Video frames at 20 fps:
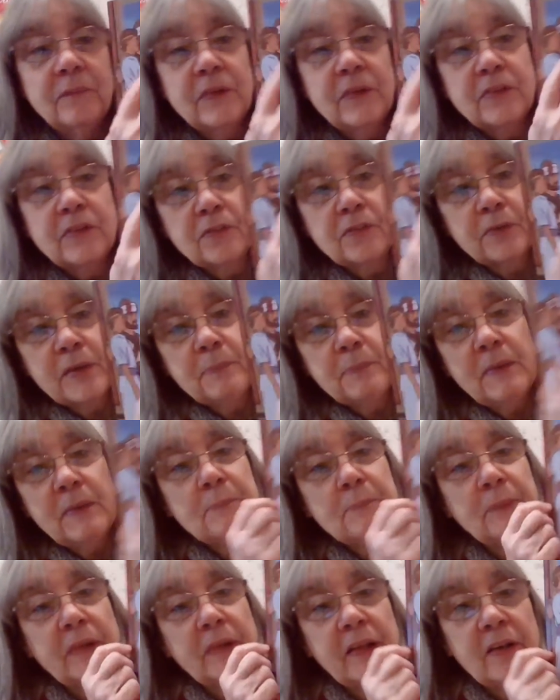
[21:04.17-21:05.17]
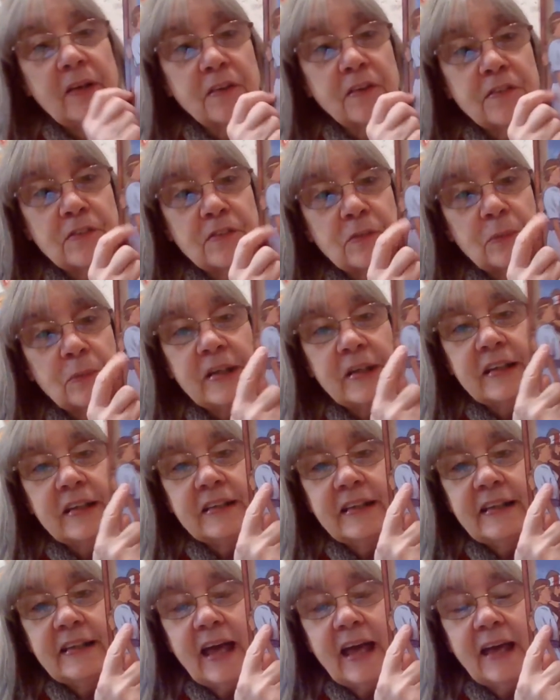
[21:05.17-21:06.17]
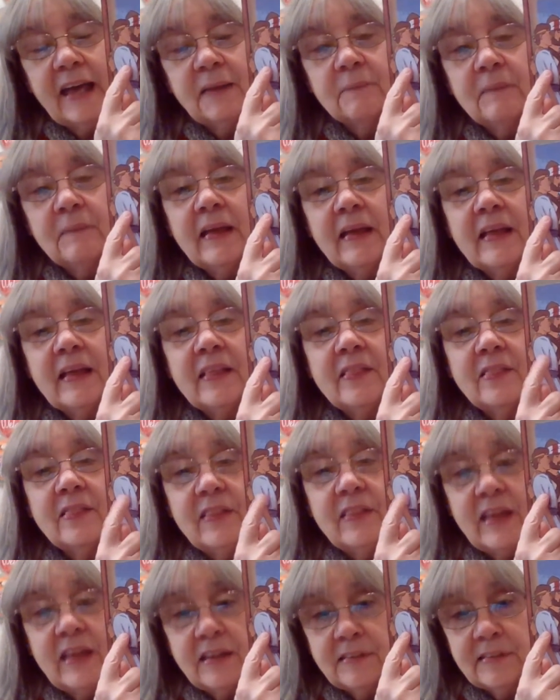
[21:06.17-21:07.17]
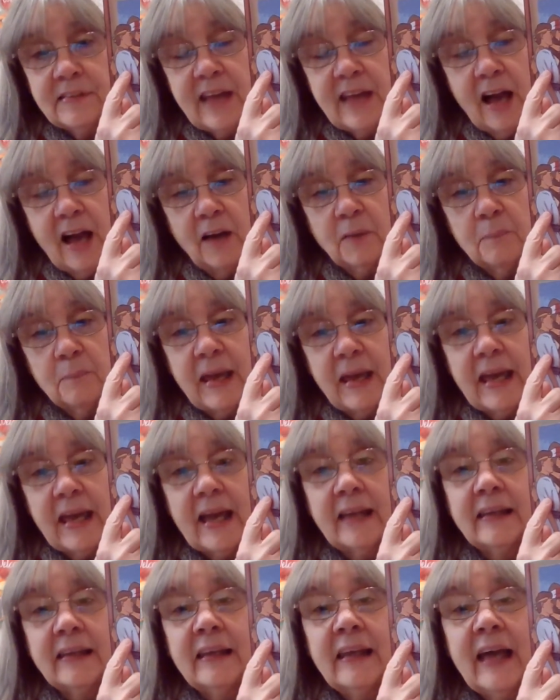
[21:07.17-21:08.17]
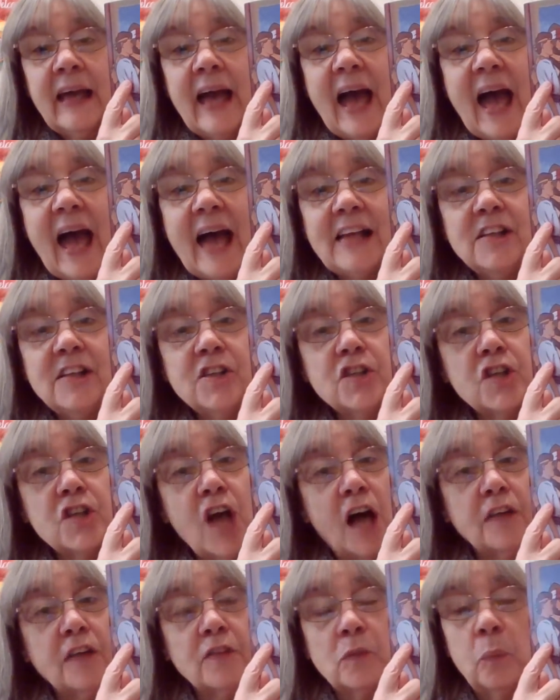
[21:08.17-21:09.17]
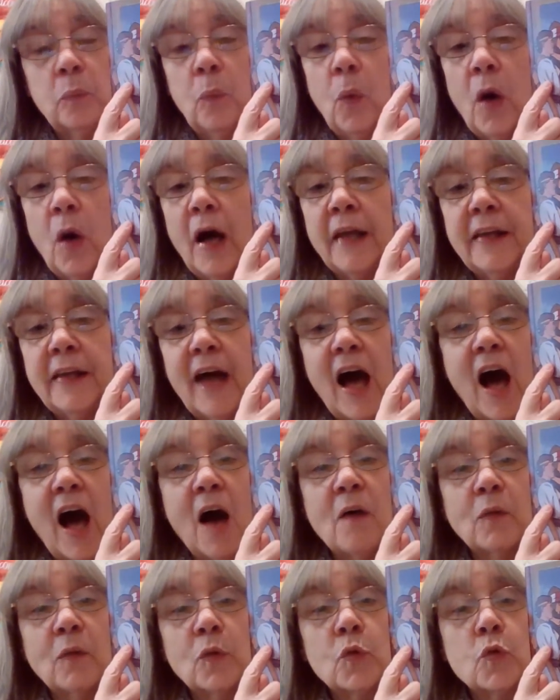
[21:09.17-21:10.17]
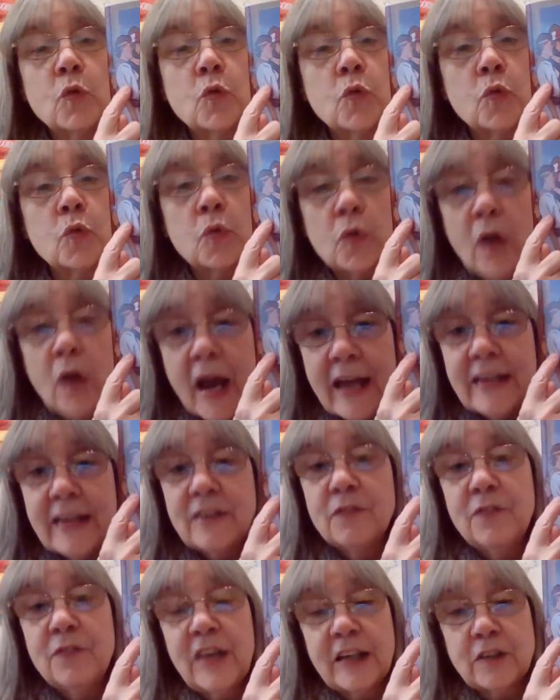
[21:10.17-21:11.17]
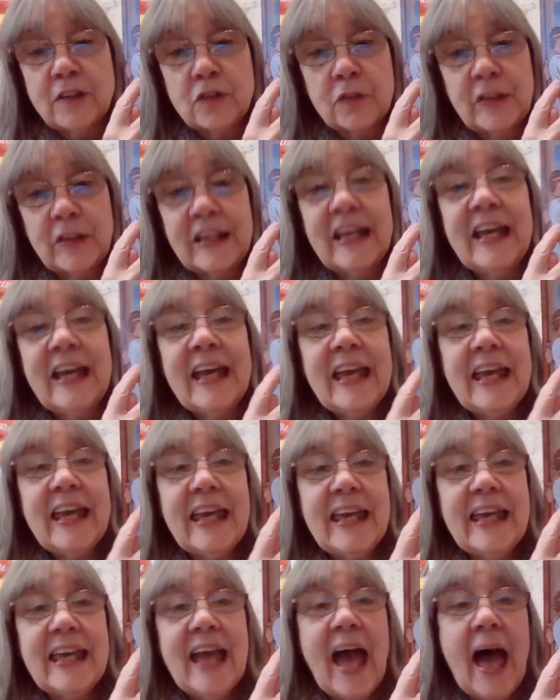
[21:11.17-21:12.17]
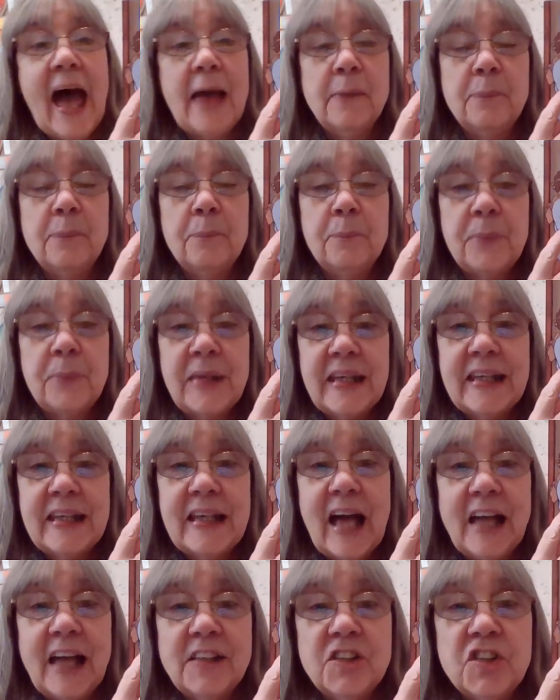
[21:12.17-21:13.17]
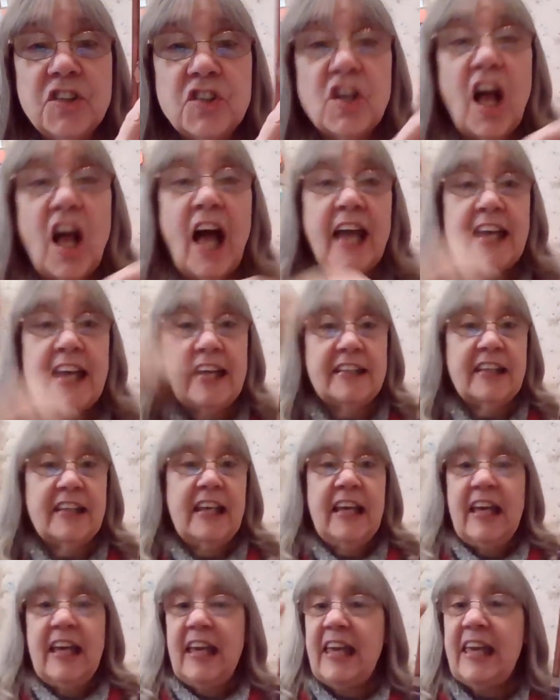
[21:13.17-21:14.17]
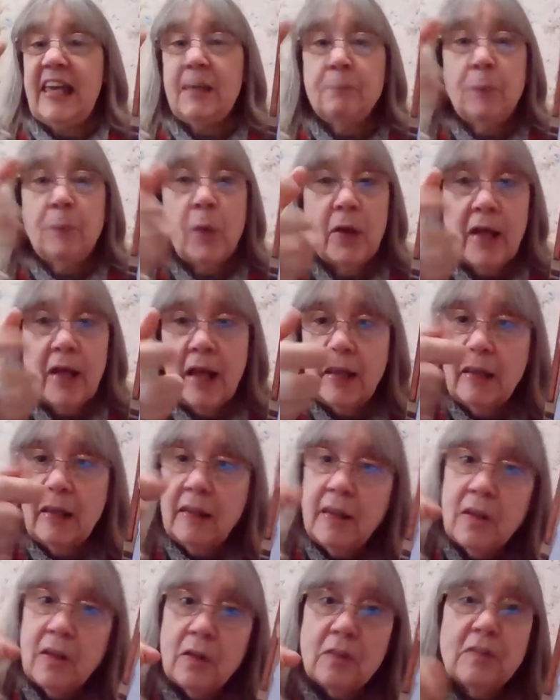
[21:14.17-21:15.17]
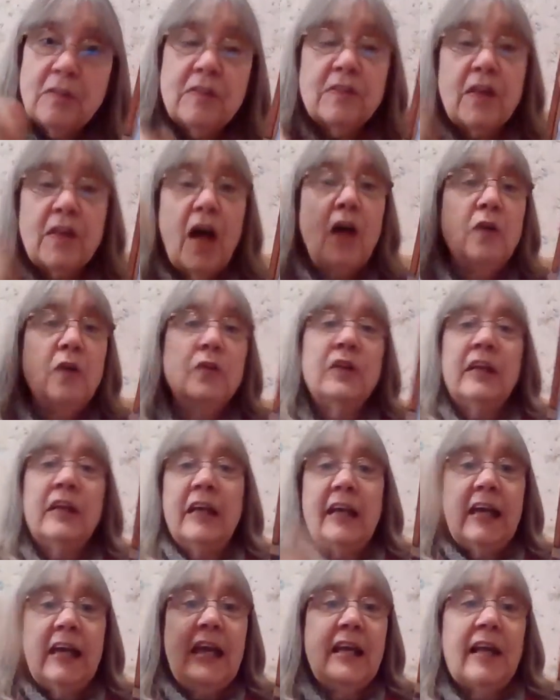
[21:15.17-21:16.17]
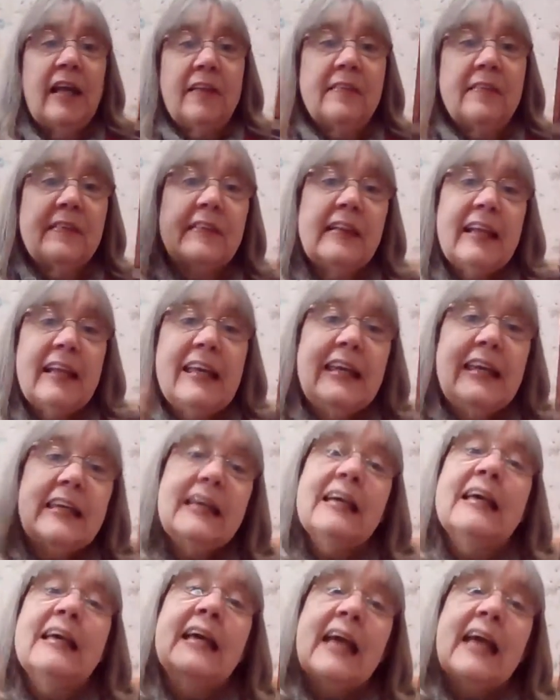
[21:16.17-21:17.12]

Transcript: there's three people in our story today. This young man had just won a great victory. He had beat a giant. He put a little stone in a sling